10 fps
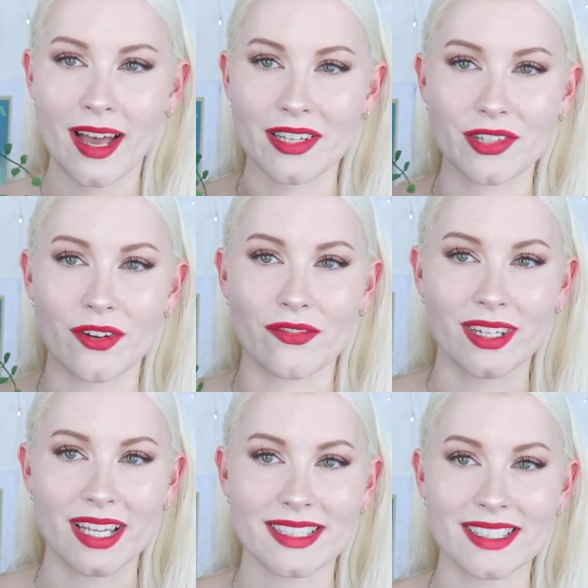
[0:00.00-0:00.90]
I don't know if
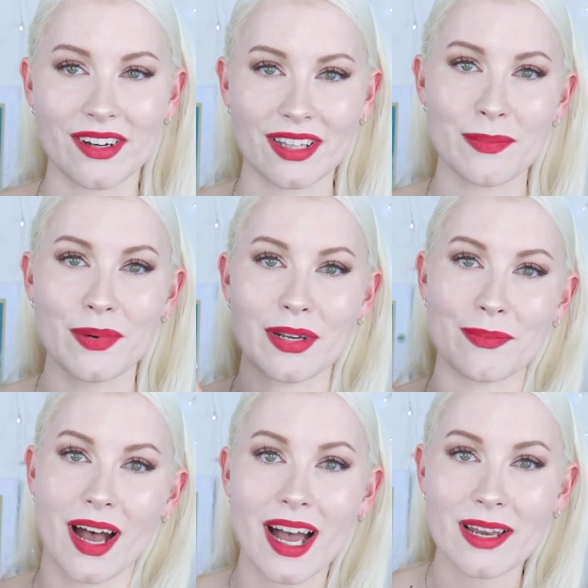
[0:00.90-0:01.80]
I'll necessarily put
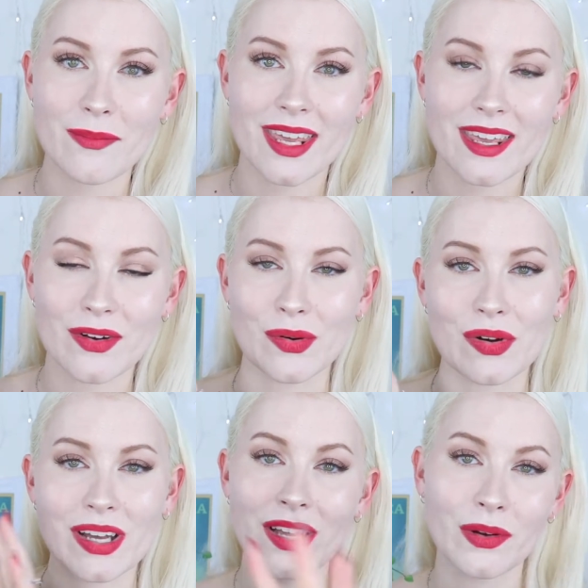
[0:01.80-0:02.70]
it behind me
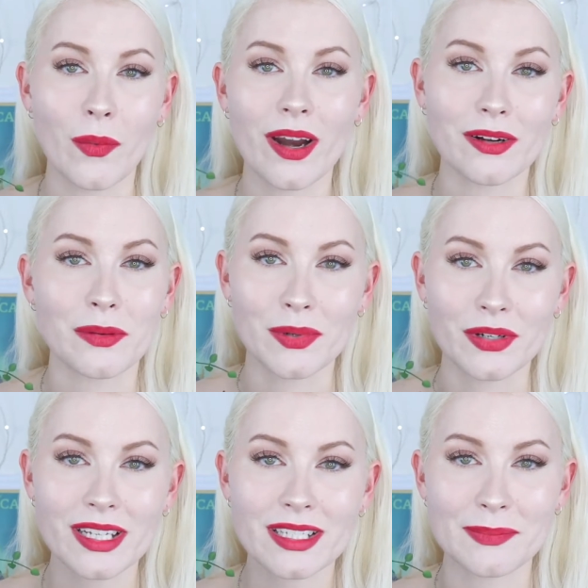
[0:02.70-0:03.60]
or where I'll
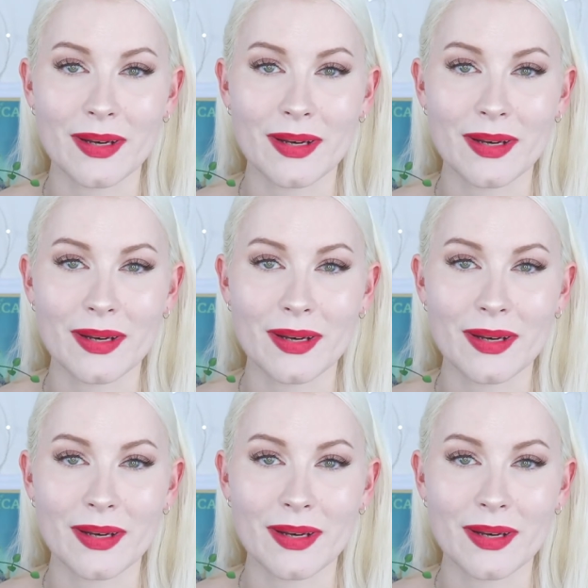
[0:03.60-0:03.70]
put it,